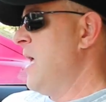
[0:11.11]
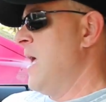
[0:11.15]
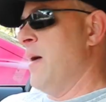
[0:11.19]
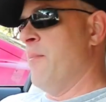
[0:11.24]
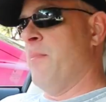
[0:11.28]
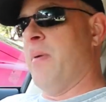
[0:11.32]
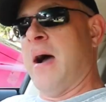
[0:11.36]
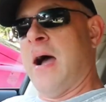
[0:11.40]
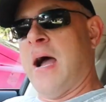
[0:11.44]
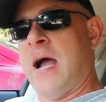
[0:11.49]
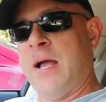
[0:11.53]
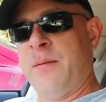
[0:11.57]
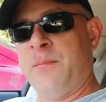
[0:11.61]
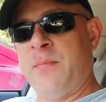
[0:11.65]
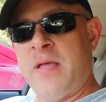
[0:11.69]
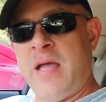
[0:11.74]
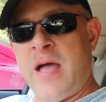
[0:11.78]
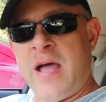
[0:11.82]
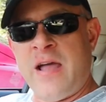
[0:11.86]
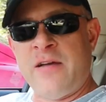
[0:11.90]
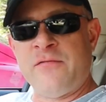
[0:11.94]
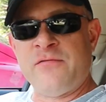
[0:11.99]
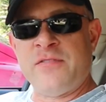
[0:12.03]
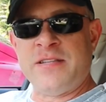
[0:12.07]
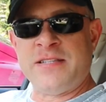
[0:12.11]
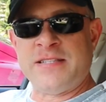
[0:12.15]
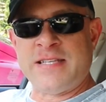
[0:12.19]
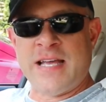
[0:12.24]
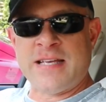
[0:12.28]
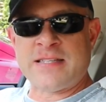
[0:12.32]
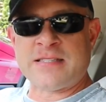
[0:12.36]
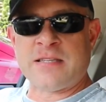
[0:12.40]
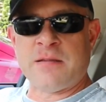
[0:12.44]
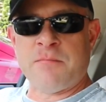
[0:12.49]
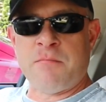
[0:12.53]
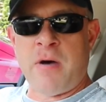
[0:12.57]
And behind me, I have the
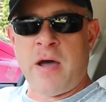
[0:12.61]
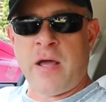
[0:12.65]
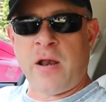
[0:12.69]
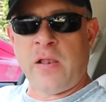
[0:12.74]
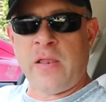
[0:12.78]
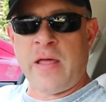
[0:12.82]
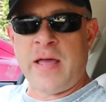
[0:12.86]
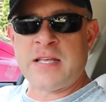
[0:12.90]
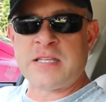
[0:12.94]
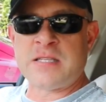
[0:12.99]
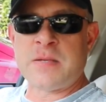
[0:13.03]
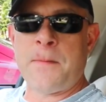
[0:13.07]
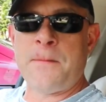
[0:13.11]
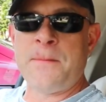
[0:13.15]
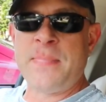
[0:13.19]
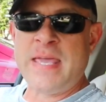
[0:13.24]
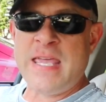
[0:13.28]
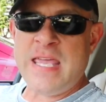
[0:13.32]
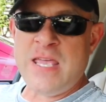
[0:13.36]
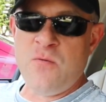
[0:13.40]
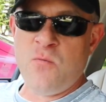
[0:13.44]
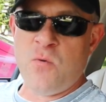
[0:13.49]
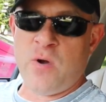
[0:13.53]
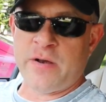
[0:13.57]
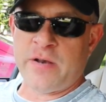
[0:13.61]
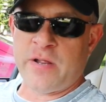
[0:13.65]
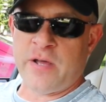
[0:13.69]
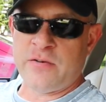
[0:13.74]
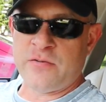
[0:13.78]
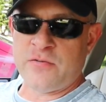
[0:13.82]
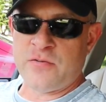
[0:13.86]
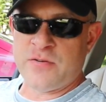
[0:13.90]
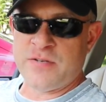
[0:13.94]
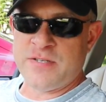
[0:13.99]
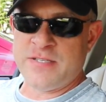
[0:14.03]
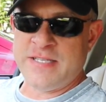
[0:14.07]
Tesla Model S
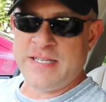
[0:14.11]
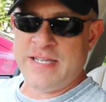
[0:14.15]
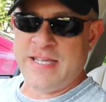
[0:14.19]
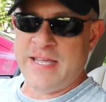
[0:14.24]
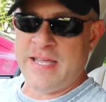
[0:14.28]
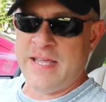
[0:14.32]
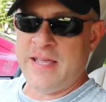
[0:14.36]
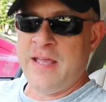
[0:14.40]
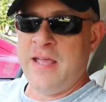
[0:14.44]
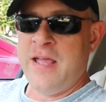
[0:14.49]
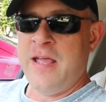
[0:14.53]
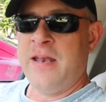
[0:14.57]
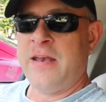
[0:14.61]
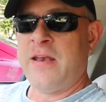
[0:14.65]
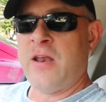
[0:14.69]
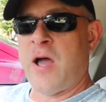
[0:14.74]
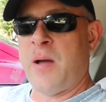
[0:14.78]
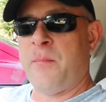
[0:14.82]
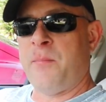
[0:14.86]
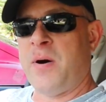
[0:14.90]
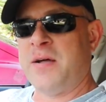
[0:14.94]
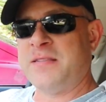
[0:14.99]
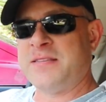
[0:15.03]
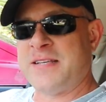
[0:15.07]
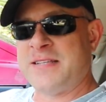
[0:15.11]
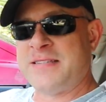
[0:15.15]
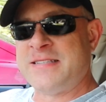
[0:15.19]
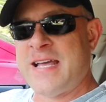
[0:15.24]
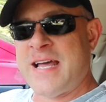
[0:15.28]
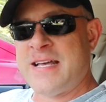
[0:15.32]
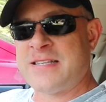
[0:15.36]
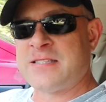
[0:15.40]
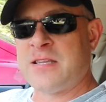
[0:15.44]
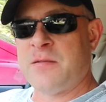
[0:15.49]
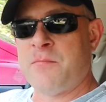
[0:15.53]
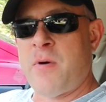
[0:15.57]
P100D. Now I bought the
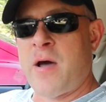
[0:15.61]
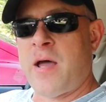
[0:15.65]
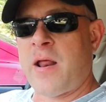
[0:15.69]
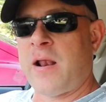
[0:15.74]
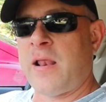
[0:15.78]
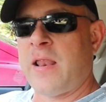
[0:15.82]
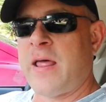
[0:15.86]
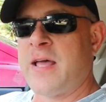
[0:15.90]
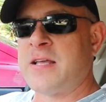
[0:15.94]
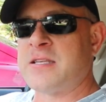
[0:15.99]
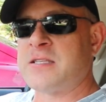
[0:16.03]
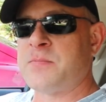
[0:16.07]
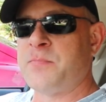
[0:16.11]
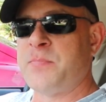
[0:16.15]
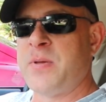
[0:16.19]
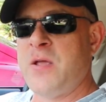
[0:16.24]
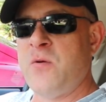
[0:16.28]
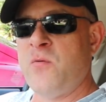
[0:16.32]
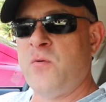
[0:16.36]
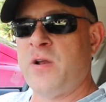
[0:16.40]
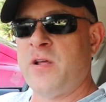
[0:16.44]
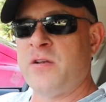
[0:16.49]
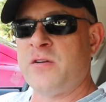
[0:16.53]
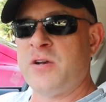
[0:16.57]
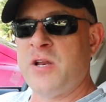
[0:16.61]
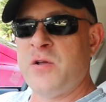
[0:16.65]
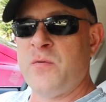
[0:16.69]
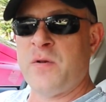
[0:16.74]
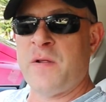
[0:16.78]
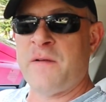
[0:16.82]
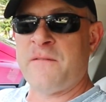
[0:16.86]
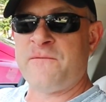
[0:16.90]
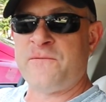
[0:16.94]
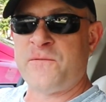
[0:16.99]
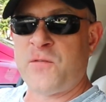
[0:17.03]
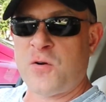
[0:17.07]
Tesla Model S P100D
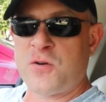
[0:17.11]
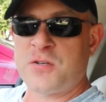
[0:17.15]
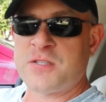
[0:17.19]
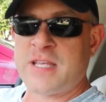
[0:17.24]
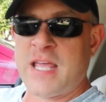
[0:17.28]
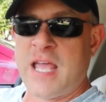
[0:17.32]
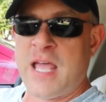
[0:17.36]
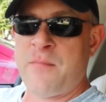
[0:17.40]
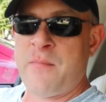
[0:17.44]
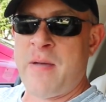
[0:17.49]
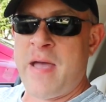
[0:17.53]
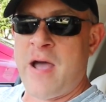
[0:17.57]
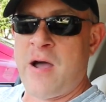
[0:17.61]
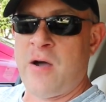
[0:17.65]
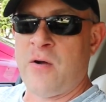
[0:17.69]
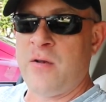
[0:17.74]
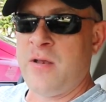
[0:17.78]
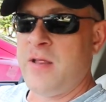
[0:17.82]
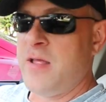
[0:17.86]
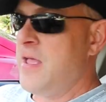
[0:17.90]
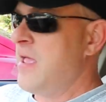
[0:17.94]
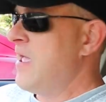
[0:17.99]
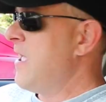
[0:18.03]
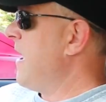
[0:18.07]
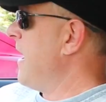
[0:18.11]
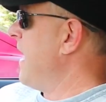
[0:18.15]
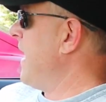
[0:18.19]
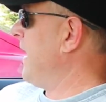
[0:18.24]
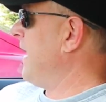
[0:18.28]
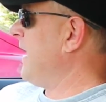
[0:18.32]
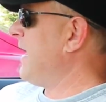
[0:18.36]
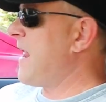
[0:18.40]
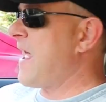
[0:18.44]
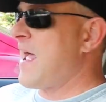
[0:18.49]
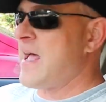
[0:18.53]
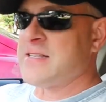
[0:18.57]
when it first came out,
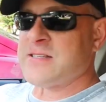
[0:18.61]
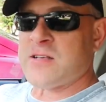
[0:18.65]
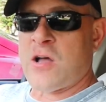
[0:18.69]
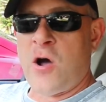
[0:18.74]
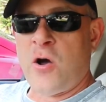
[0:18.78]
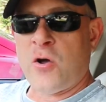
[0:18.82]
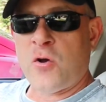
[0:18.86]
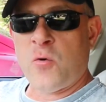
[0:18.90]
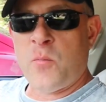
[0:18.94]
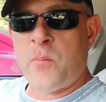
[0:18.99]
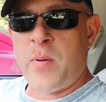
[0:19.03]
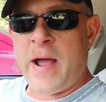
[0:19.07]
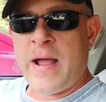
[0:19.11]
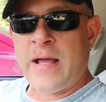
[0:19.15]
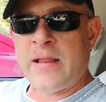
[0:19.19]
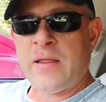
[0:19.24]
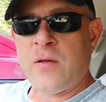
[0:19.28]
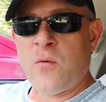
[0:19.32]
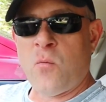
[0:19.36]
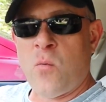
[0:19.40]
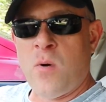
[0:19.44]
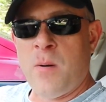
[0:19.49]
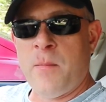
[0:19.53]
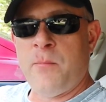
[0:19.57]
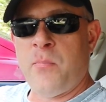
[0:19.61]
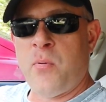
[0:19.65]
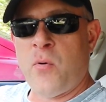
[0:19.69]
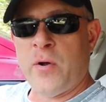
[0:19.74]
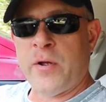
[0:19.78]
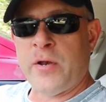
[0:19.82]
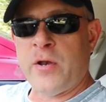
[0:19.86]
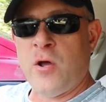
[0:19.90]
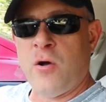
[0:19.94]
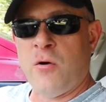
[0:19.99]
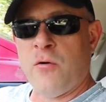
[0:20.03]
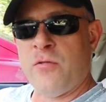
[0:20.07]
and it has autopilot
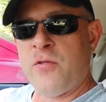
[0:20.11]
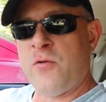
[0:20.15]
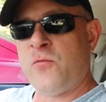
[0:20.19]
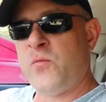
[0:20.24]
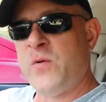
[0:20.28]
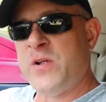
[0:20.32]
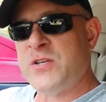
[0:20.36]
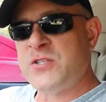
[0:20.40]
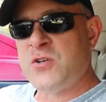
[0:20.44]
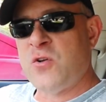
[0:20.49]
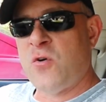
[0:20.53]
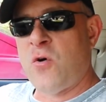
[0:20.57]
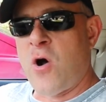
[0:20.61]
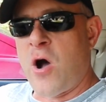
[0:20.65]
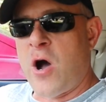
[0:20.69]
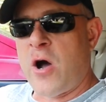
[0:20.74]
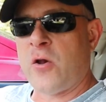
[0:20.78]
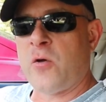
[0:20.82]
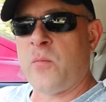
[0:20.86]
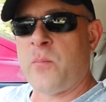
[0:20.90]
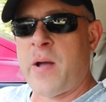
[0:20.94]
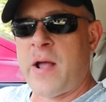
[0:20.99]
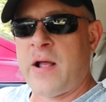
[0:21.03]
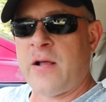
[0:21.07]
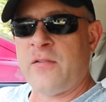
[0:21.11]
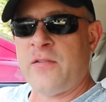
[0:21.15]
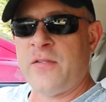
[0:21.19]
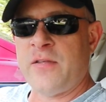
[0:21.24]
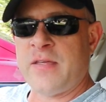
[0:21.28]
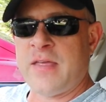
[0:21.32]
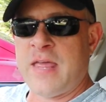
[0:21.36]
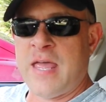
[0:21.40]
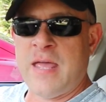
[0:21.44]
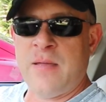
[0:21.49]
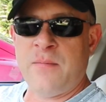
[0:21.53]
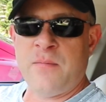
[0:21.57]
1.0. The original
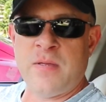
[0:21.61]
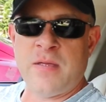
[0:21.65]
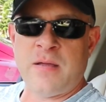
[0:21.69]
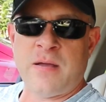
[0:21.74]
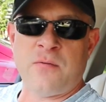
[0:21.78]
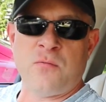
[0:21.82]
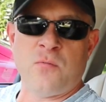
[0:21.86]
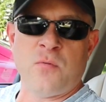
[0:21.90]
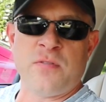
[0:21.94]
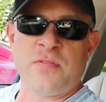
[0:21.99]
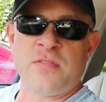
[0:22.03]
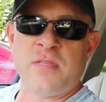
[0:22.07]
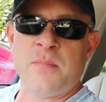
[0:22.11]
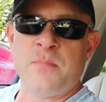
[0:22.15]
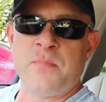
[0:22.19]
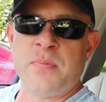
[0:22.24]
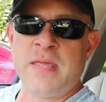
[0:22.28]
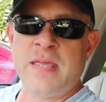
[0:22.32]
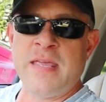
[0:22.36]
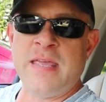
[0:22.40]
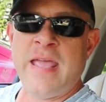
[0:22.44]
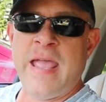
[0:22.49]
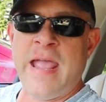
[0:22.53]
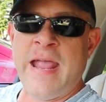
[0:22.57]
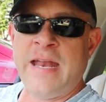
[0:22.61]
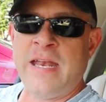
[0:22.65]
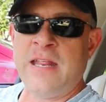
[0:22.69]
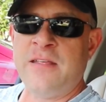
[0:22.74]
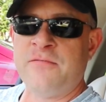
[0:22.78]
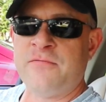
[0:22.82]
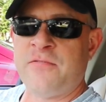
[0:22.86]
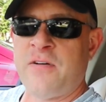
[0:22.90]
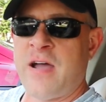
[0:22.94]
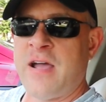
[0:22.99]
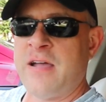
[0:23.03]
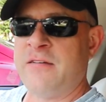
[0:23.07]
autopilot came out with the
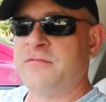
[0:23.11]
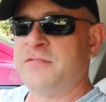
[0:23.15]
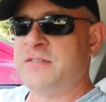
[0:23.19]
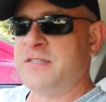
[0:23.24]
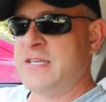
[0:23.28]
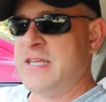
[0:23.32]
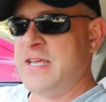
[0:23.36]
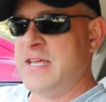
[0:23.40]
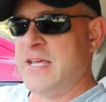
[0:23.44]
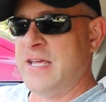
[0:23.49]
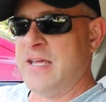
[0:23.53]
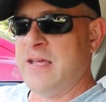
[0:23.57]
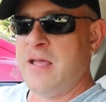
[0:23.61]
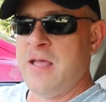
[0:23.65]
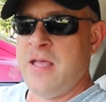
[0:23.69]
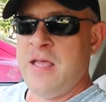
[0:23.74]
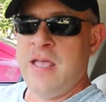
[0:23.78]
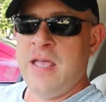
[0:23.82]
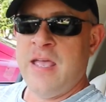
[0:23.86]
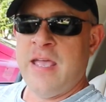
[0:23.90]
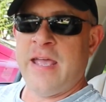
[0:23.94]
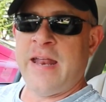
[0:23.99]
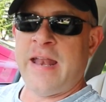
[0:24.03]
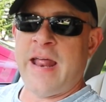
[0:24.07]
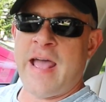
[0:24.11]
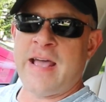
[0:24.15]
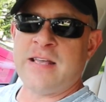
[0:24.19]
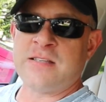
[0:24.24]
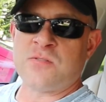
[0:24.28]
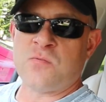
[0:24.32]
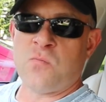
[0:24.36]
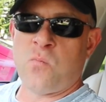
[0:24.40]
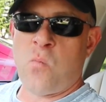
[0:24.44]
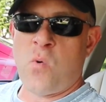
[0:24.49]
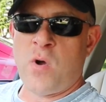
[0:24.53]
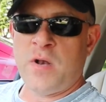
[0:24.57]
P85D. It
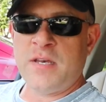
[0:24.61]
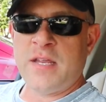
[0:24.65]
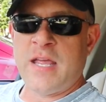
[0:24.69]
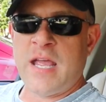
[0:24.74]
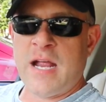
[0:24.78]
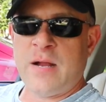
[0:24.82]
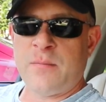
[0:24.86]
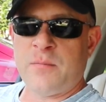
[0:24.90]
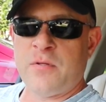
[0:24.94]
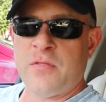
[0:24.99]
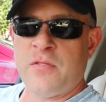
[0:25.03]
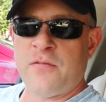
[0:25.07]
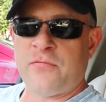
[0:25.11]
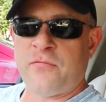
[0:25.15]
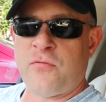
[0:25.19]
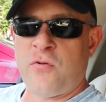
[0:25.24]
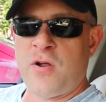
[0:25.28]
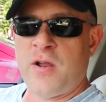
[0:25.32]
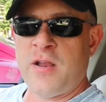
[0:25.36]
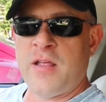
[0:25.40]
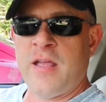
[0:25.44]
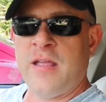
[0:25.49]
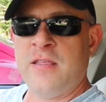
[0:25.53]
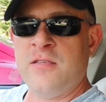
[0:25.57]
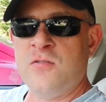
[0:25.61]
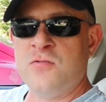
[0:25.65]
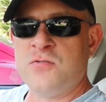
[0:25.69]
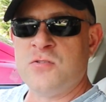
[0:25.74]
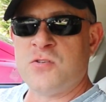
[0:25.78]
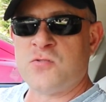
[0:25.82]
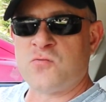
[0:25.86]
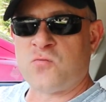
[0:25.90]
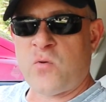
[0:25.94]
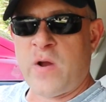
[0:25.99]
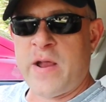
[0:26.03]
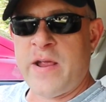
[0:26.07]
has one camera in the front and
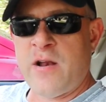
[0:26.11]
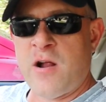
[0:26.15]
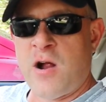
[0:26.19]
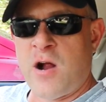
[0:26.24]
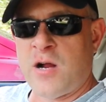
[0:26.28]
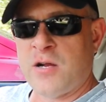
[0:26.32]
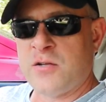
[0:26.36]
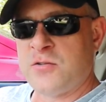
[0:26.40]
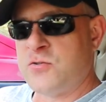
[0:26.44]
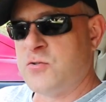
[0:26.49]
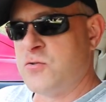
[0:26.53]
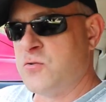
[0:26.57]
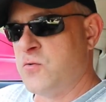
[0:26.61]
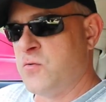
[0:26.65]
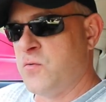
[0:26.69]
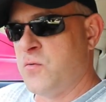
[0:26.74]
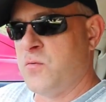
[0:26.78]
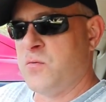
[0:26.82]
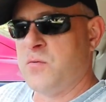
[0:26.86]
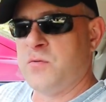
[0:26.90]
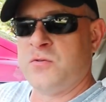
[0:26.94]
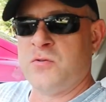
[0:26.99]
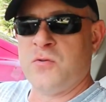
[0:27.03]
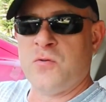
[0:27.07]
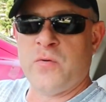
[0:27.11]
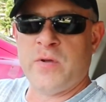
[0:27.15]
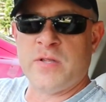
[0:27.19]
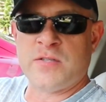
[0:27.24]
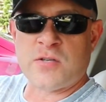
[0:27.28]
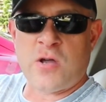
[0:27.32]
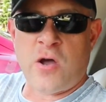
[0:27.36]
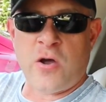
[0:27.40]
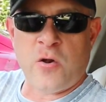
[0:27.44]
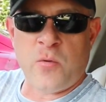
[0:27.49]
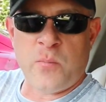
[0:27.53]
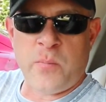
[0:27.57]
uses radar to do
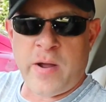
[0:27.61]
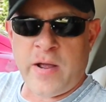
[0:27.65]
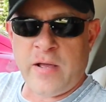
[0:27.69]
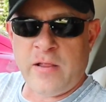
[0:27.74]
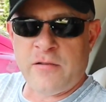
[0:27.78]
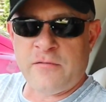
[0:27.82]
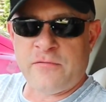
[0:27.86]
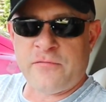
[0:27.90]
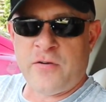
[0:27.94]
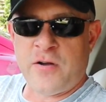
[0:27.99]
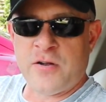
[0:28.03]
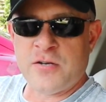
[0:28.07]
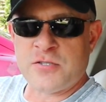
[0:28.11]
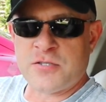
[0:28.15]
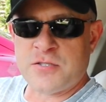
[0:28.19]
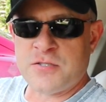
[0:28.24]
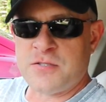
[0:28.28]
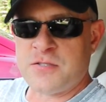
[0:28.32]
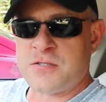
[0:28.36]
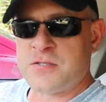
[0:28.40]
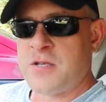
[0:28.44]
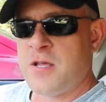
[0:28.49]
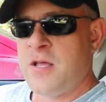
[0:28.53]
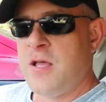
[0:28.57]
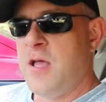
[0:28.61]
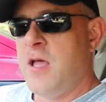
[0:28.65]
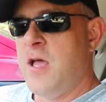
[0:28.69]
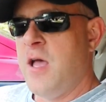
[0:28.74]
its autopilot functions.